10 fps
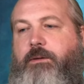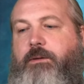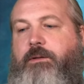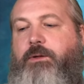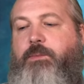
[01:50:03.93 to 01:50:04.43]

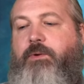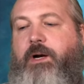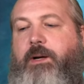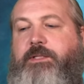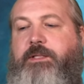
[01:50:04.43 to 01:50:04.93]

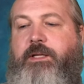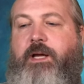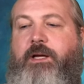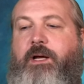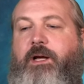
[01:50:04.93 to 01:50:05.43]

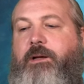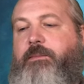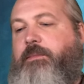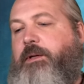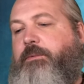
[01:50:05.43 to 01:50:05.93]

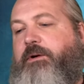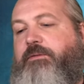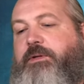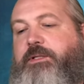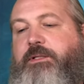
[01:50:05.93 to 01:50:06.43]
lukeprimacy.com in
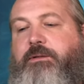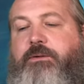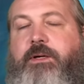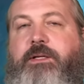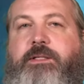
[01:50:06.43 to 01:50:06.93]
reference to
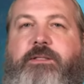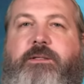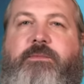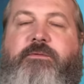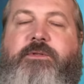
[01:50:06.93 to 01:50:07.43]

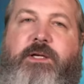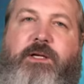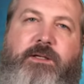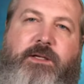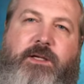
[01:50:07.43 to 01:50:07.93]
criticism of
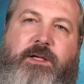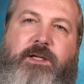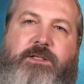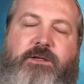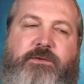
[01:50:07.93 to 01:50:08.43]
John.
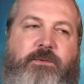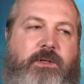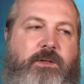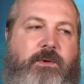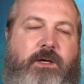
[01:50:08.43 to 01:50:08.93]
So if you
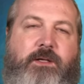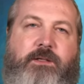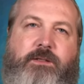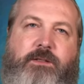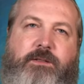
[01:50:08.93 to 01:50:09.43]
really want
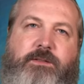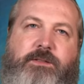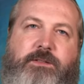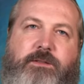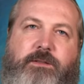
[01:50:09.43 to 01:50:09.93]

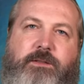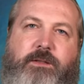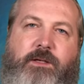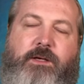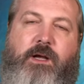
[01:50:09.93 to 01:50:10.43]

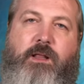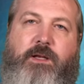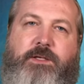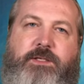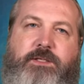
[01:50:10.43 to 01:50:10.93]
the
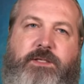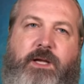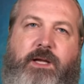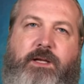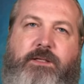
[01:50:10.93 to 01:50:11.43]
knowledge
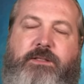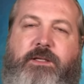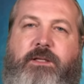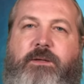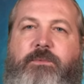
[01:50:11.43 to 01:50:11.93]
and
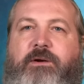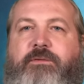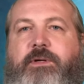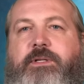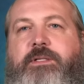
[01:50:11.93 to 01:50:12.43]
the
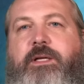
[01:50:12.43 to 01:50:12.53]
reference,